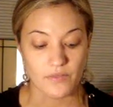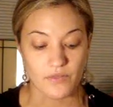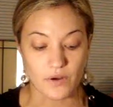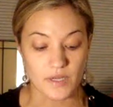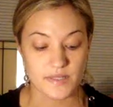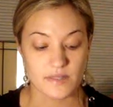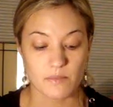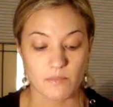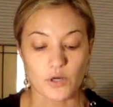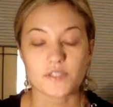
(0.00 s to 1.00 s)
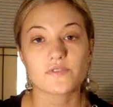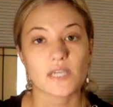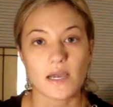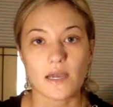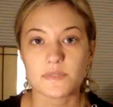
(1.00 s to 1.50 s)
There is the March of
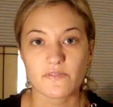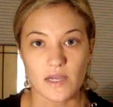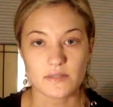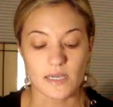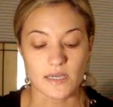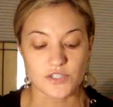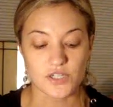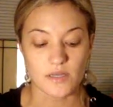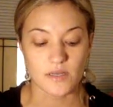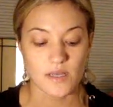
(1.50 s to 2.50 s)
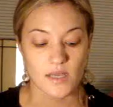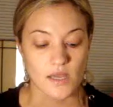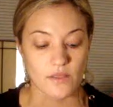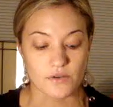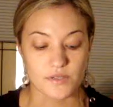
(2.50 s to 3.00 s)
Dimes Foundation,
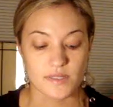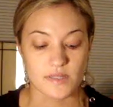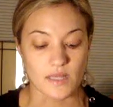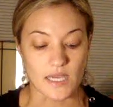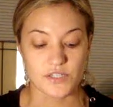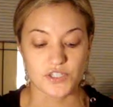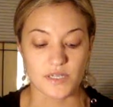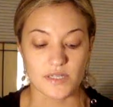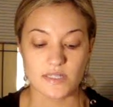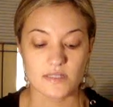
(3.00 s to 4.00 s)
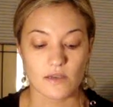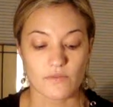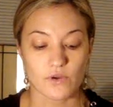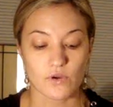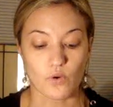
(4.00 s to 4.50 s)
there's the Agenesis
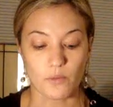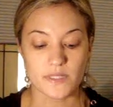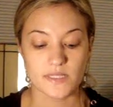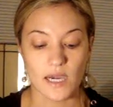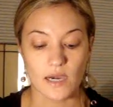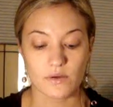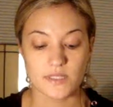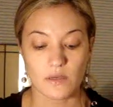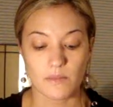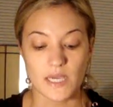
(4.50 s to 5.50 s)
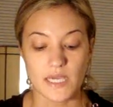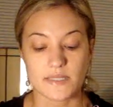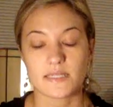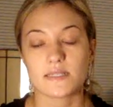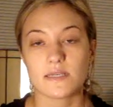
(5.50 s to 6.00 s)
of the Corpus Callosum
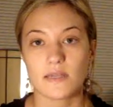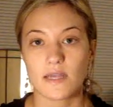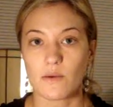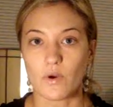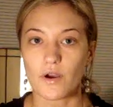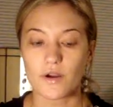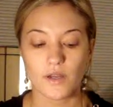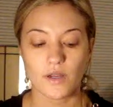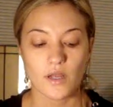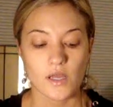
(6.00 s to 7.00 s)
ACC Network,